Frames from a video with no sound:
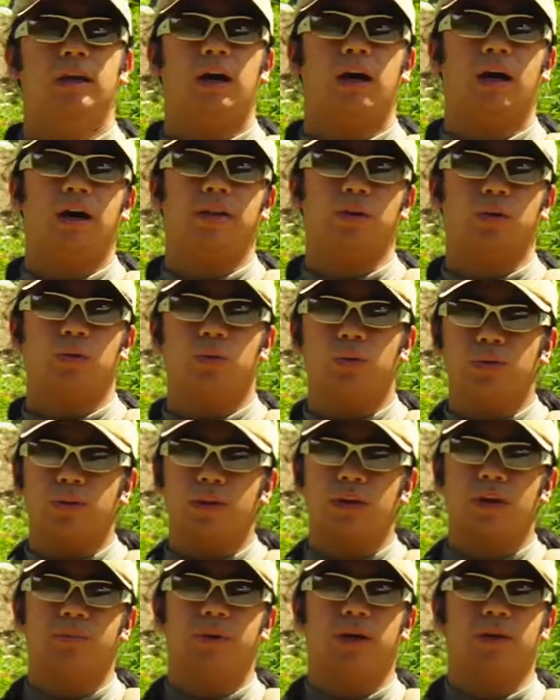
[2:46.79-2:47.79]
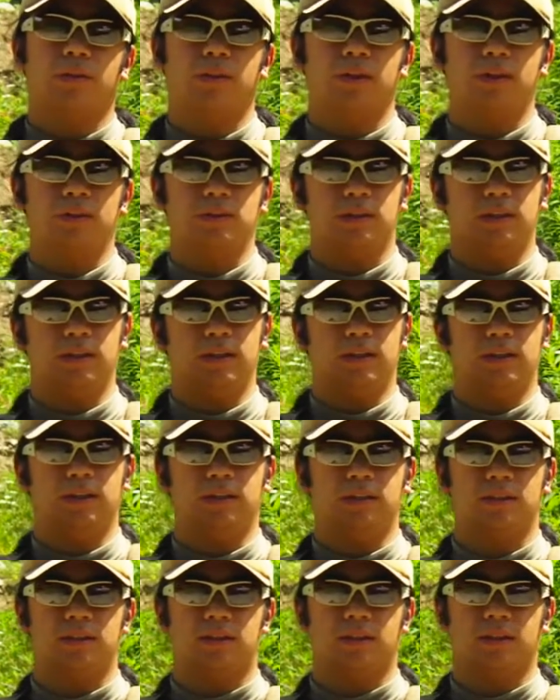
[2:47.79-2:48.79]
Uh, the cool thing about this
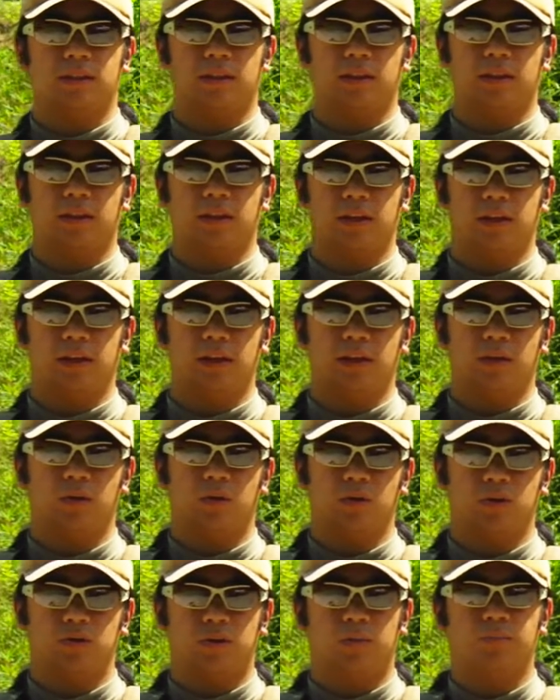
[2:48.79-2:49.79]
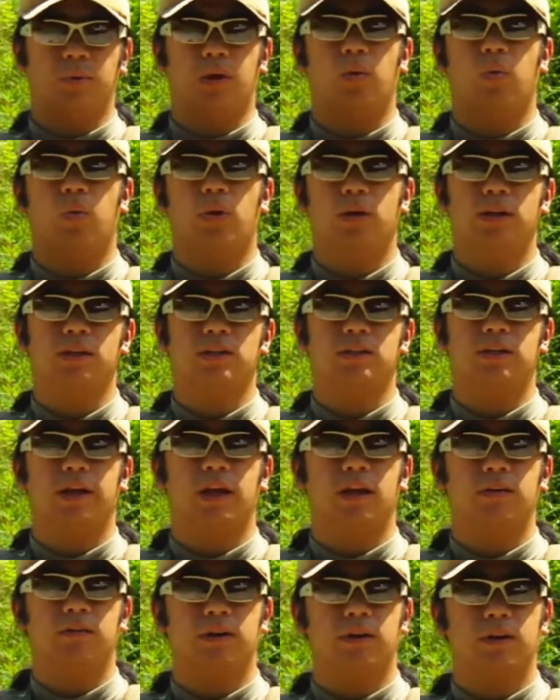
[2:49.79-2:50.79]
is it goes from a one inch
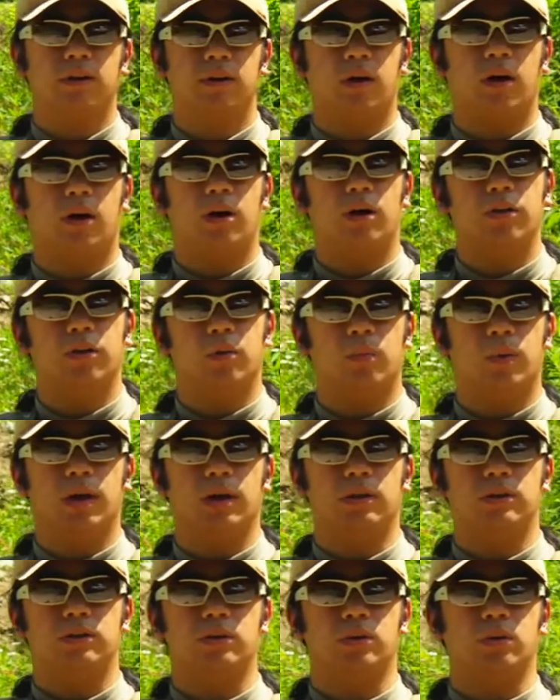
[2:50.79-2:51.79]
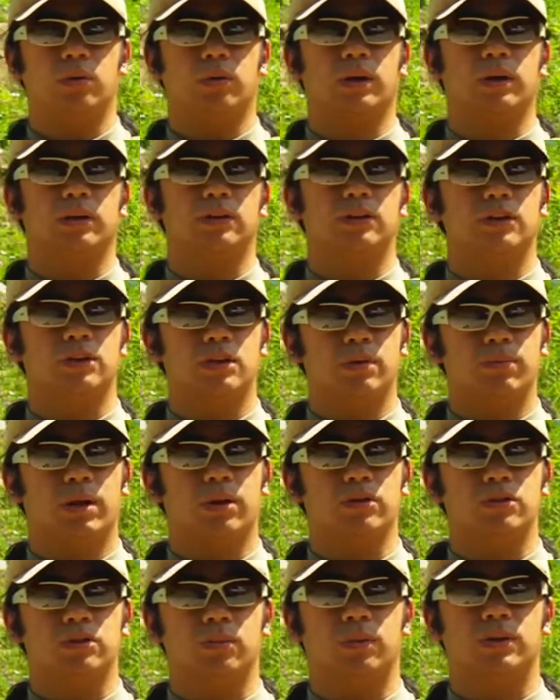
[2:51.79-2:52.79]
diameter all the way to a, just
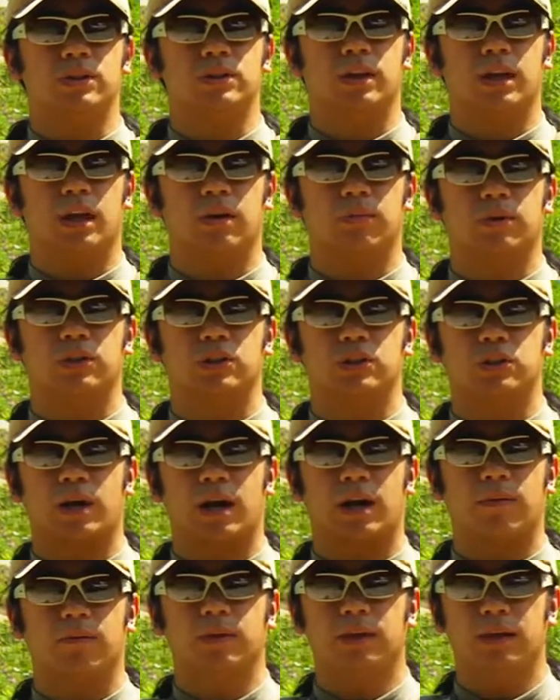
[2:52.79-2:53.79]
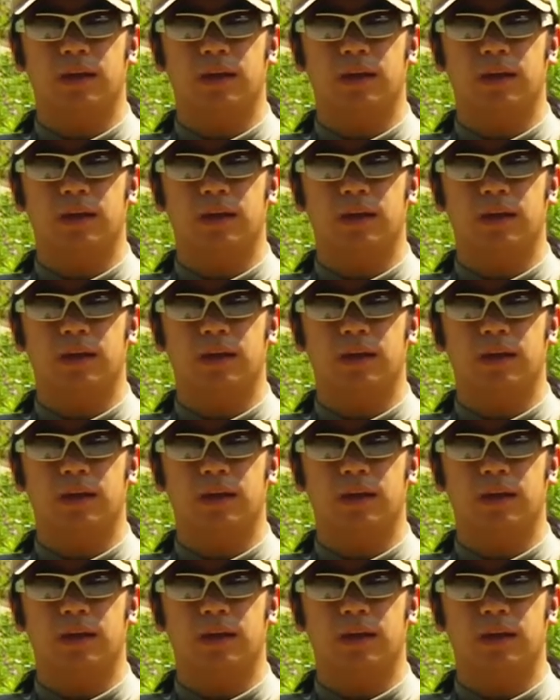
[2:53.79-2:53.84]
about two inch diameter strap.